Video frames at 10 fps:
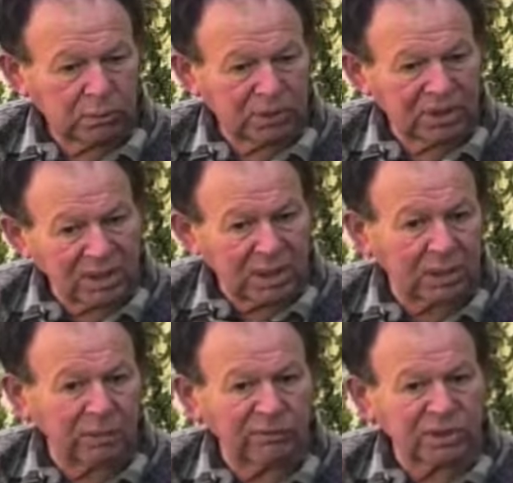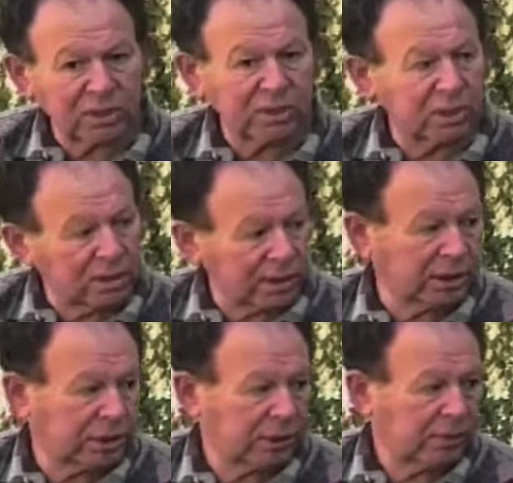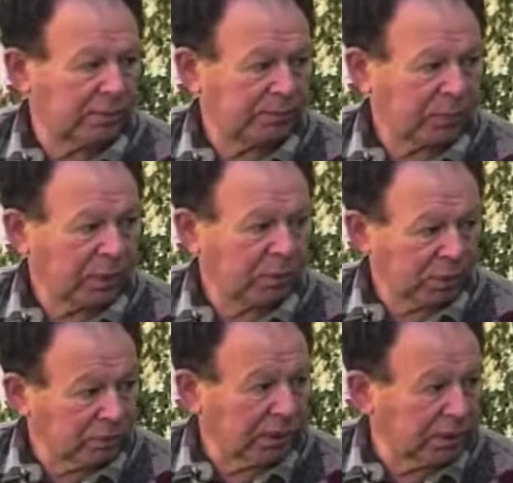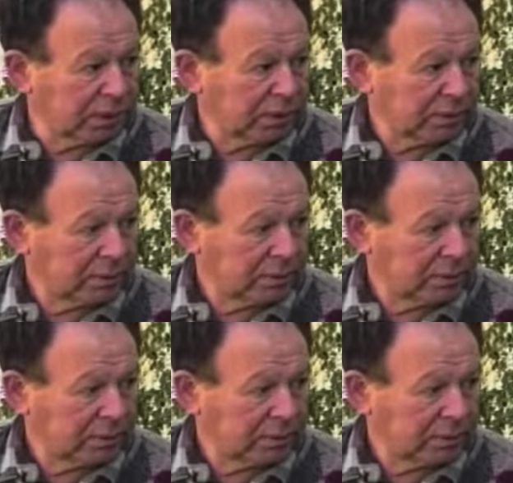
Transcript: with the need of a certain touch with religion.